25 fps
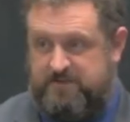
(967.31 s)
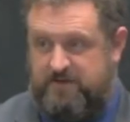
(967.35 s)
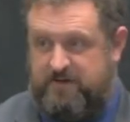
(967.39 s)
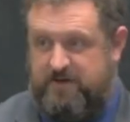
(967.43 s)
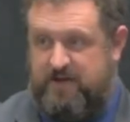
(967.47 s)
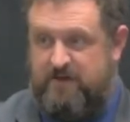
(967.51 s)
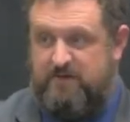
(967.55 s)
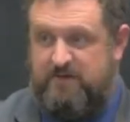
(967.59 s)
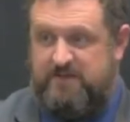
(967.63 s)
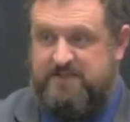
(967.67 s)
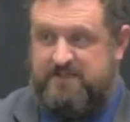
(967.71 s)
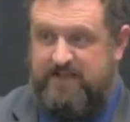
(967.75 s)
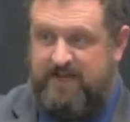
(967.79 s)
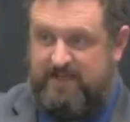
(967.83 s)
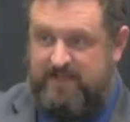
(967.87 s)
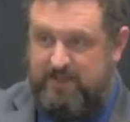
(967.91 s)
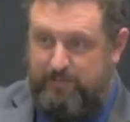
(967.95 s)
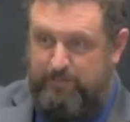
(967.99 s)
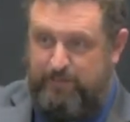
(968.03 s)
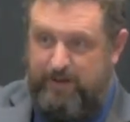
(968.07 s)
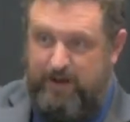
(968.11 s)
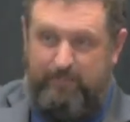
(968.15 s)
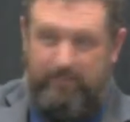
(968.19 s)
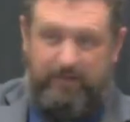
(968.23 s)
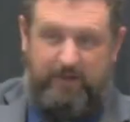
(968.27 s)
So he was like the
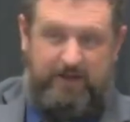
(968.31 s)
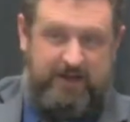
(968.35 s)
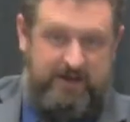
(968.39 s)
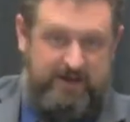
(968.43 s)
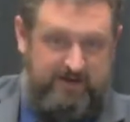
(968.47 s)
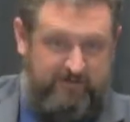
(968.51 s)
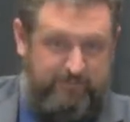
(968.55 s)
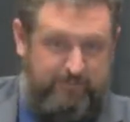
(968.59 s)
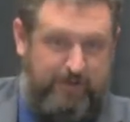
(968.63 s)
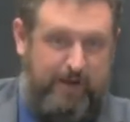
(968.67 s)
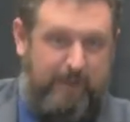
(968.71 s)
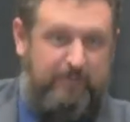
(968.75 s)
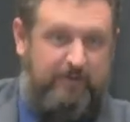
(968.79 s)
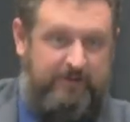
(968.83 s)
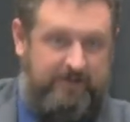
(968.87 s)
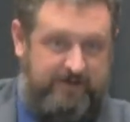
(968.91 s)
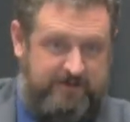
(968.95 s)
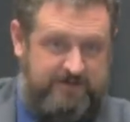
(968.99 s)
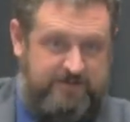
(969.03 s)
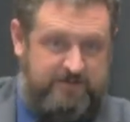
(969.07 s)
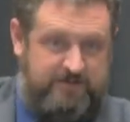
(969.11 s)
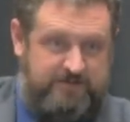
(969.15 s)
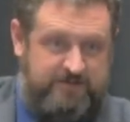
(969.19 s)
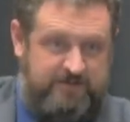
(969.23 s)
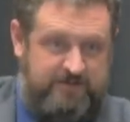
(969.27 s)
publican of
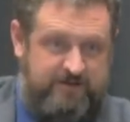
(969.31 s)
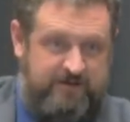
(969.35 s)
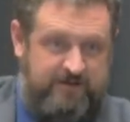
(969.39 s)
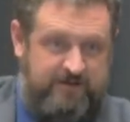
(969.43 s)
publicans.